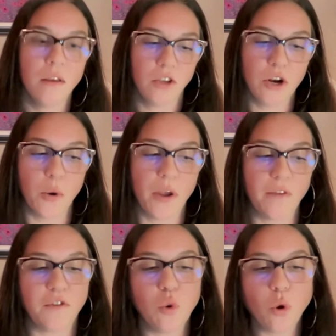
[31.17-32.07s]

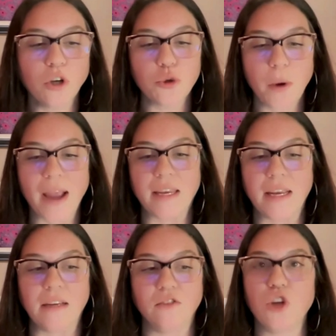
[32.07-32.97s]
If you're
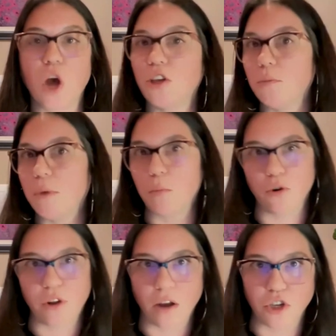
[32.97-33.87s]
tracking document
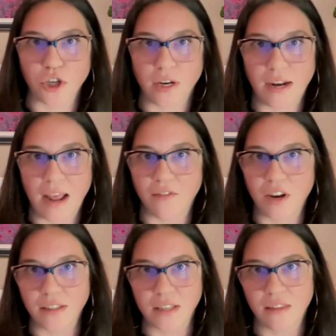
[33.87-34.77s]
production and
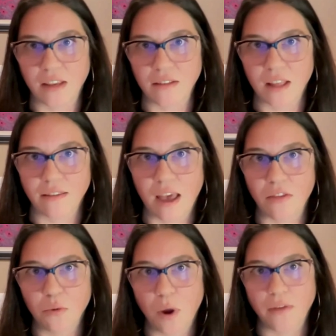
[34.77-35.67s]
evidence and things like
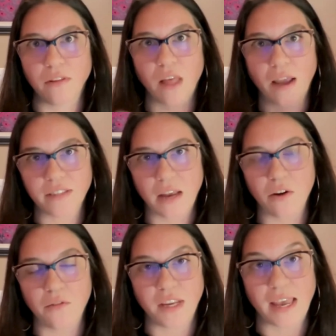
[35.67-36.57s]
that throughout the life
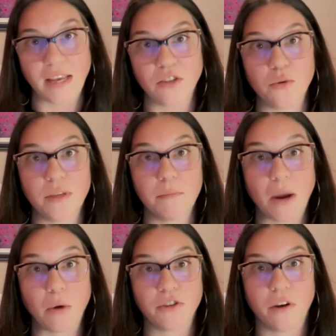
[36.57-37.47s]
cycle of the case using
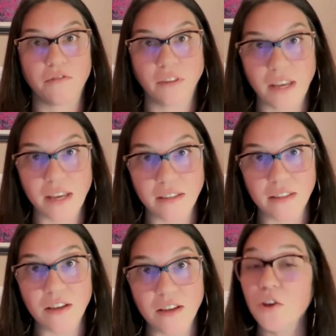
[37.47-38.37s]
Microsoft
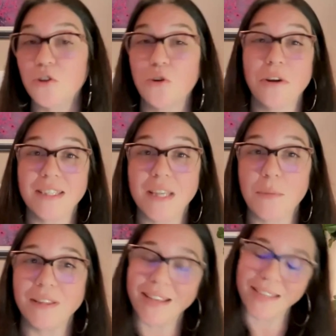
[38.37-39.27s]
List, your
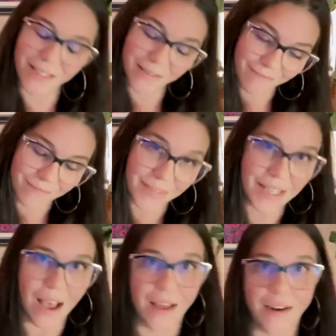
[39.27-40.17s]
exhibit list,
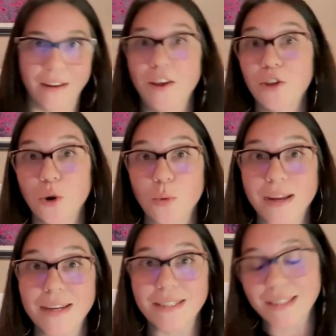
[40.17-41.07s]
done. Your
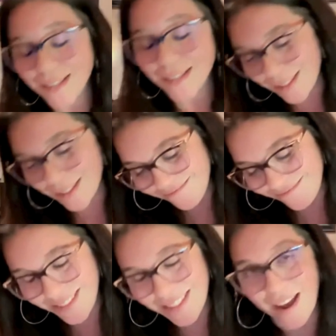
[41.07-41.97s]
witness list,
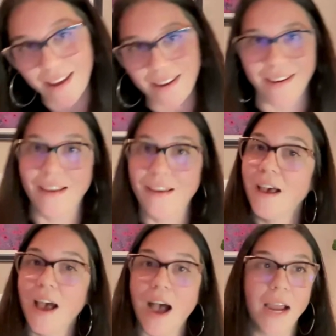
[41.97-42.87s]
done.
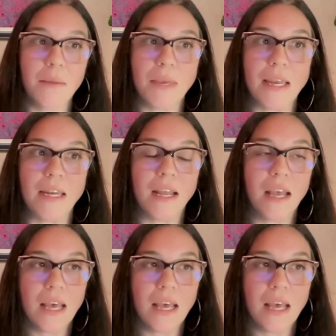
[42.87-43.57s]
I mean,